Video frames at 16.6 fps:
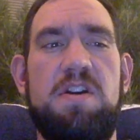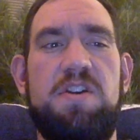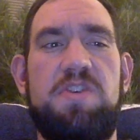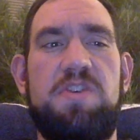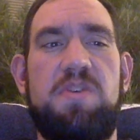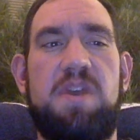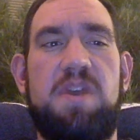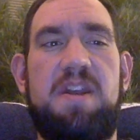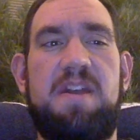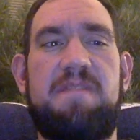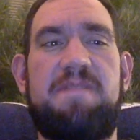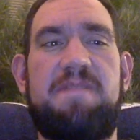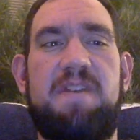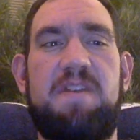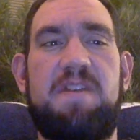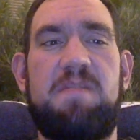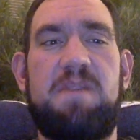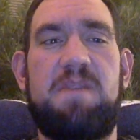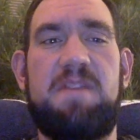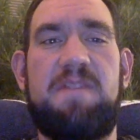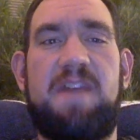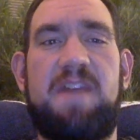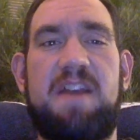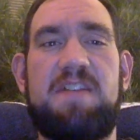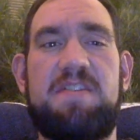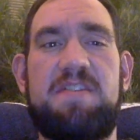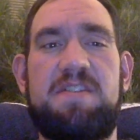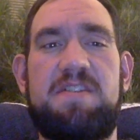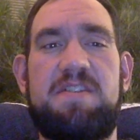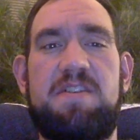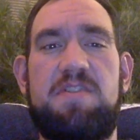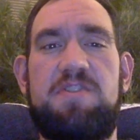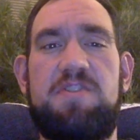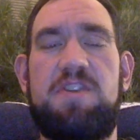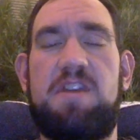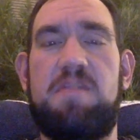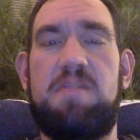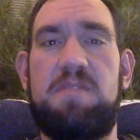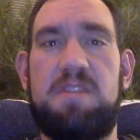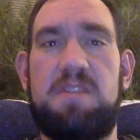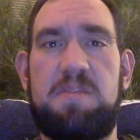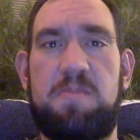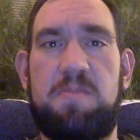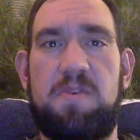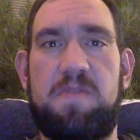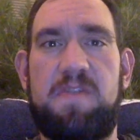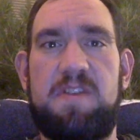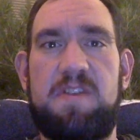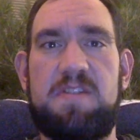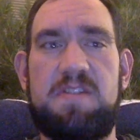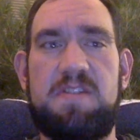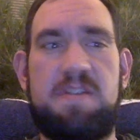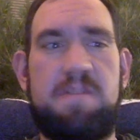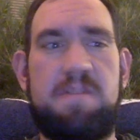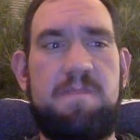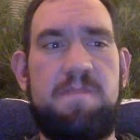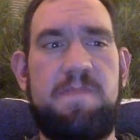to identify the risk factors associated with the sport of wrestling,